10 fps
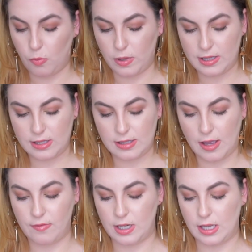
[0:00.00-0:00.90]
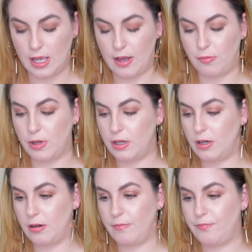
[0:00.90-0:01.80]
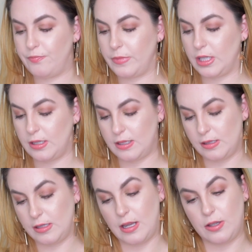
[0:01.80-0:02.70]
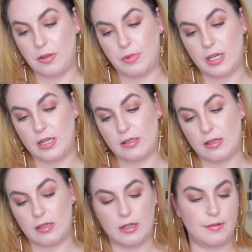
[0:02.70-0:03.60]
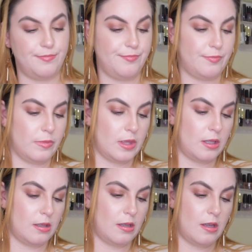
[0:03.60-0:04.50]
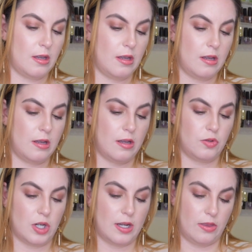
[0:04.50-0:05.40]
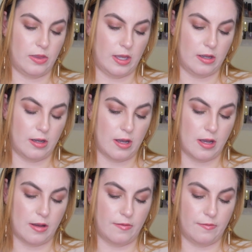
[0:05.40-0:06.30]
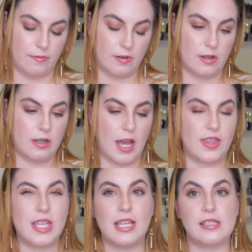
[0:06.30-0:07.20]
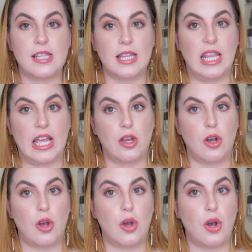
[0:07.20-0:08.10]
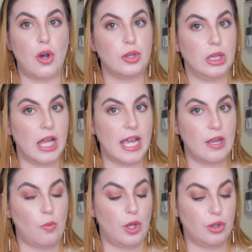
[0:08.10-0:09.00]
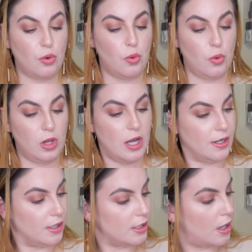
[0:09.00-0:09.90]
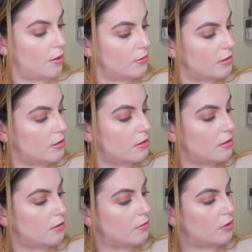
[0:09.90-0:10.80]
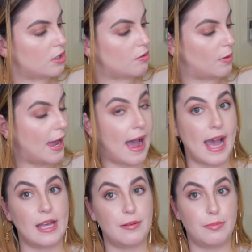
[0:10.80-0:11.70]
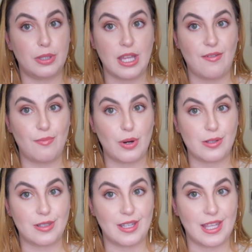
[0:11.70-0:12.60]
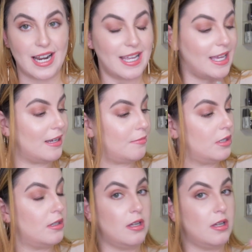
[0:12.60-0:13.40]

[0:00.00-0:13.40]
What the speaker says: 170. I wonder, does it tell you what it is on here? I was trying to think of, I think it said like light with cool undertones, which is what I believe personally that I am.